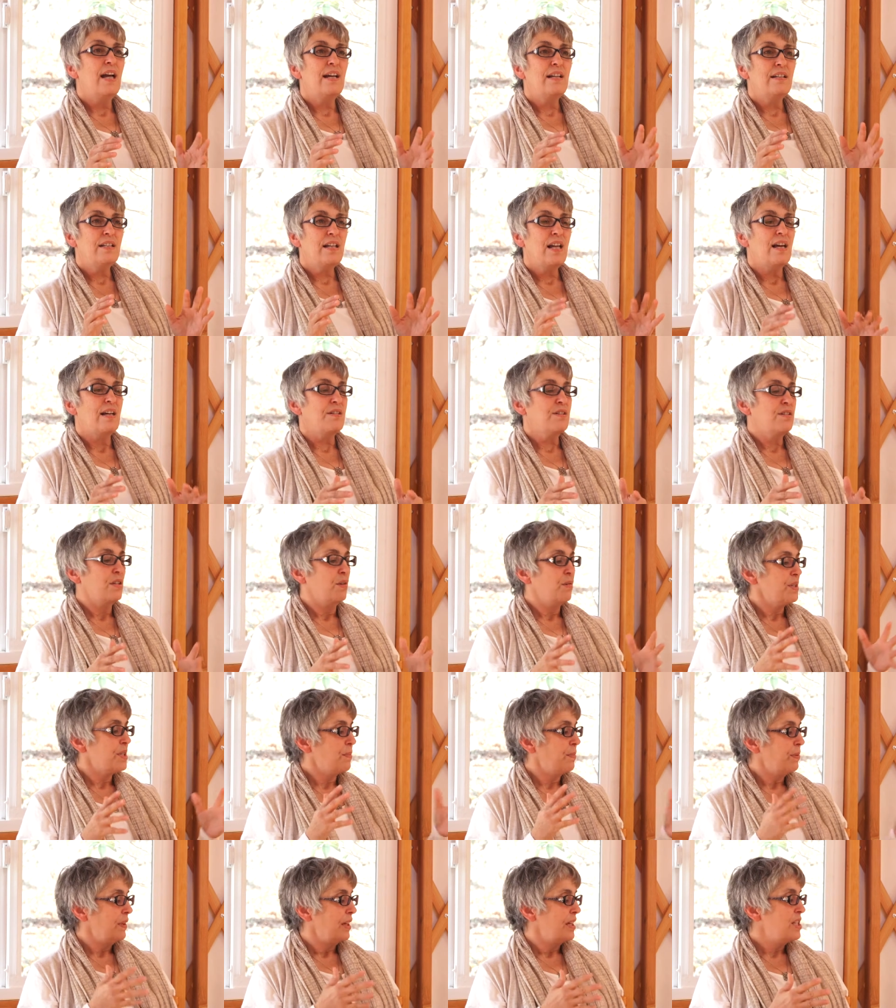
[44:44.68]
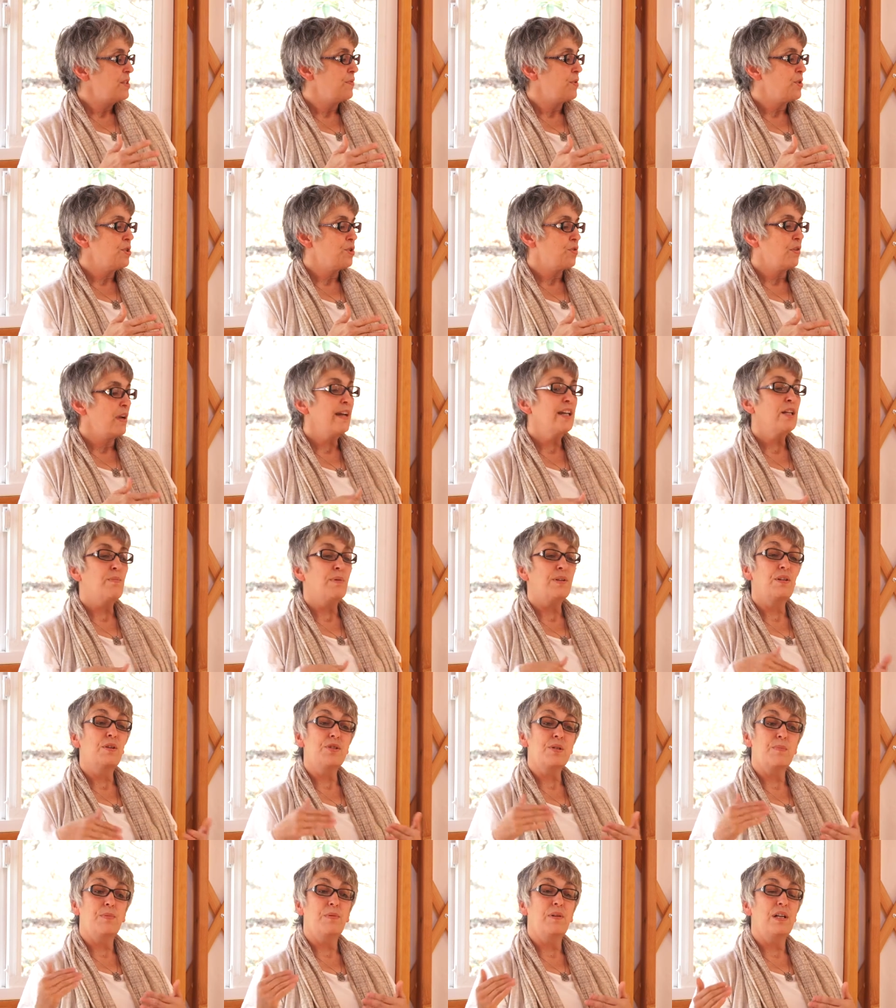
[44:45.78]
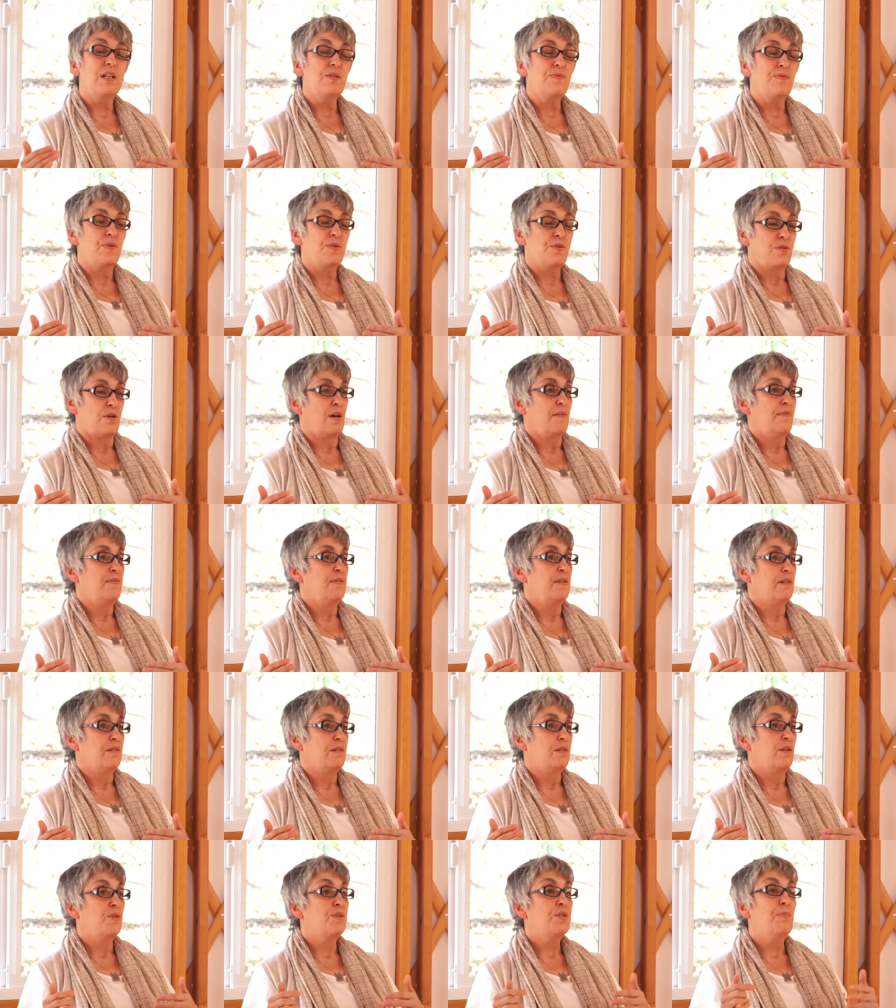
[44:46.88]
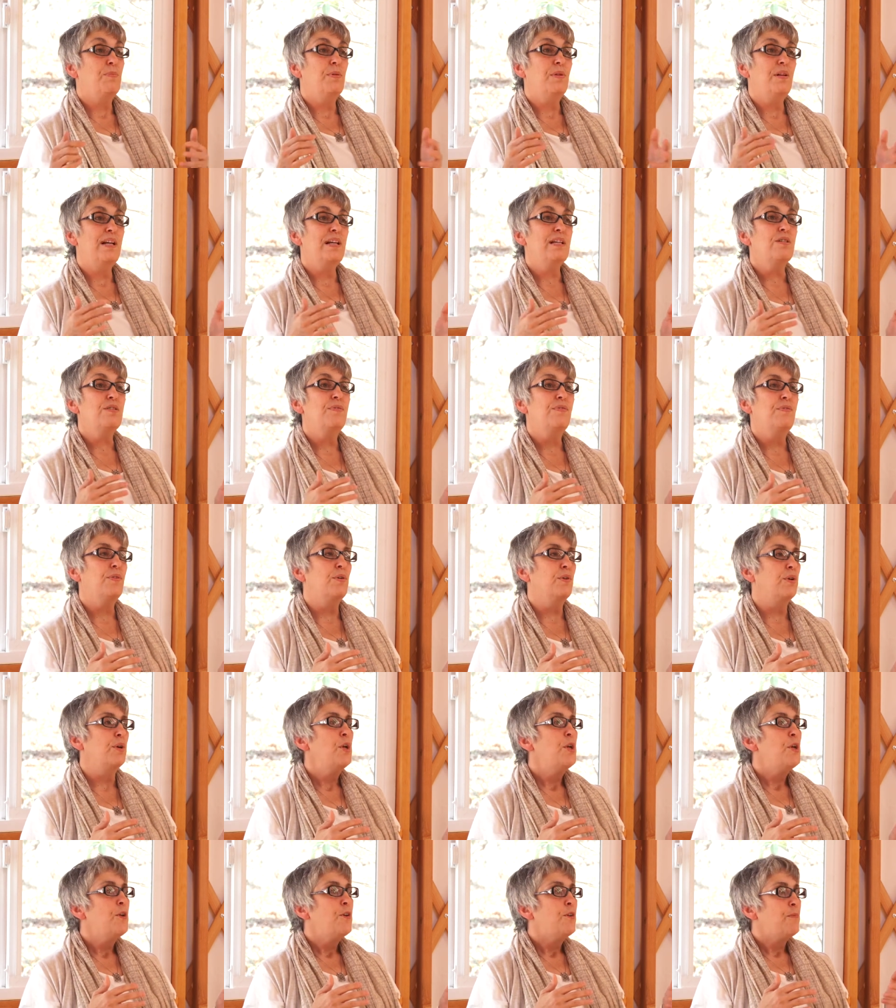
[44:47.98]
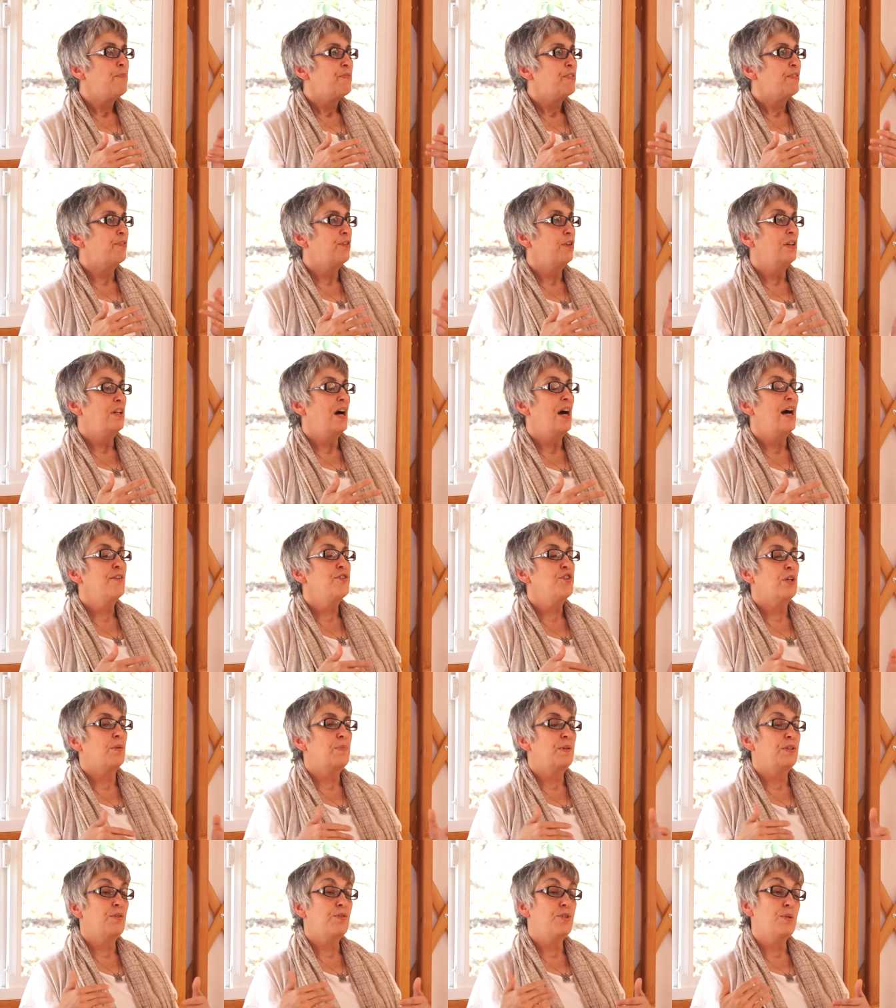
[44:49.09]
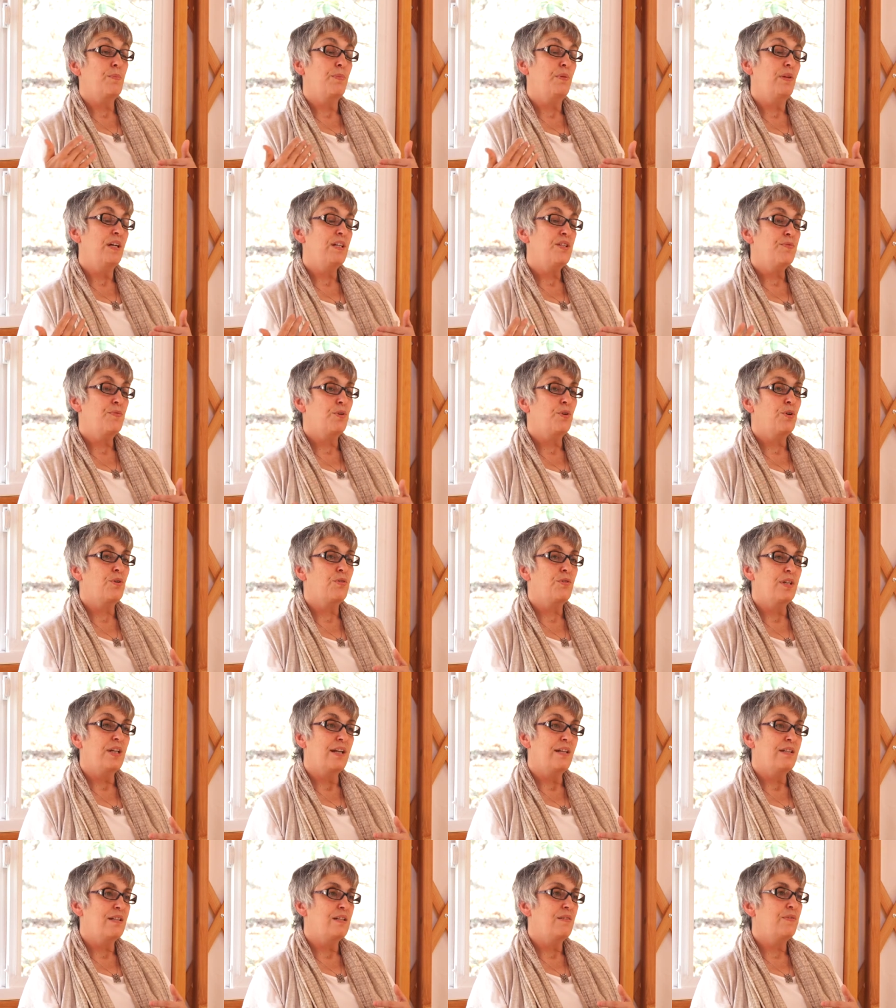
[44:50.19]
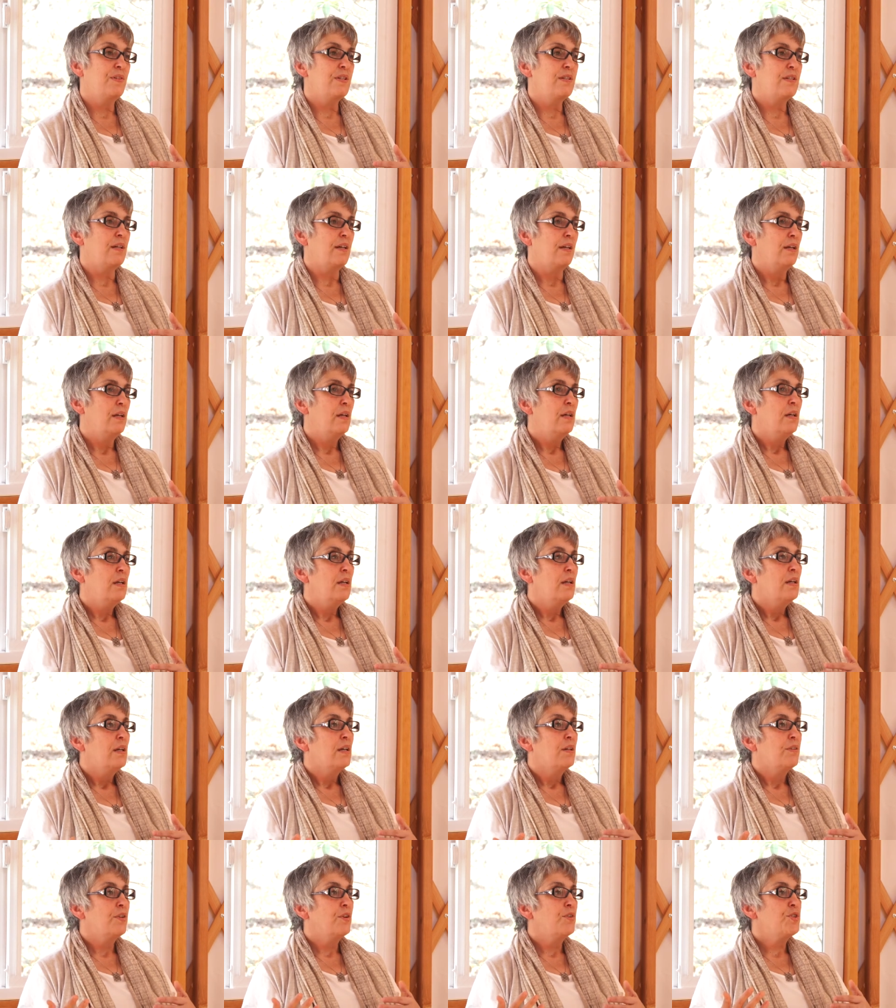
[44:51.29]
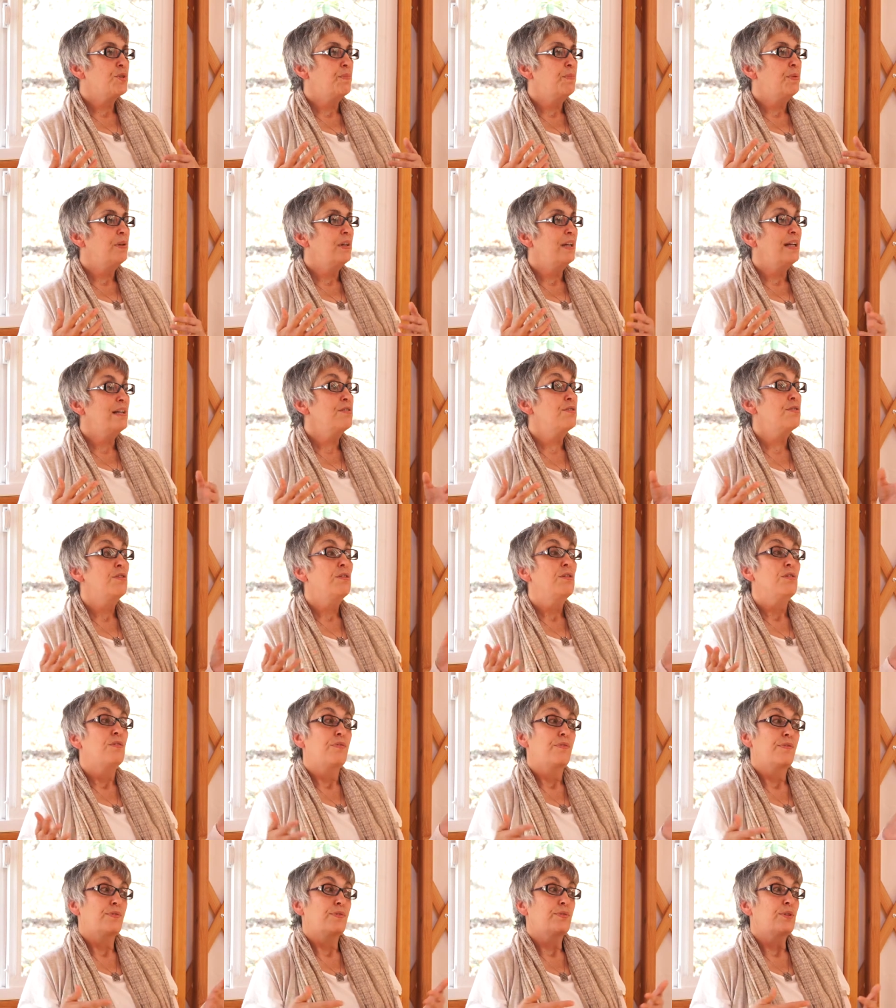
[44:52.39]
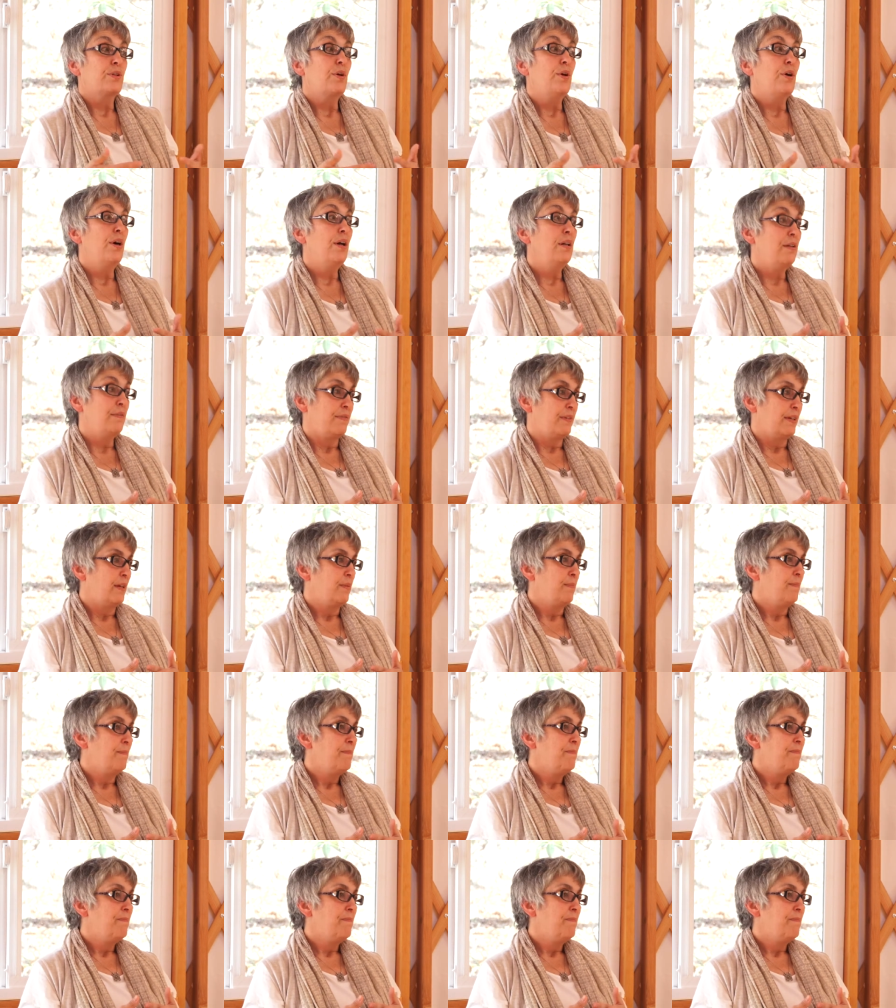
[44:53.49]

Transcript: and yes, there is a place for strength, but there's a place for softness. There's a place for, for logic, but there's a place for creativity. There's a place for all of it.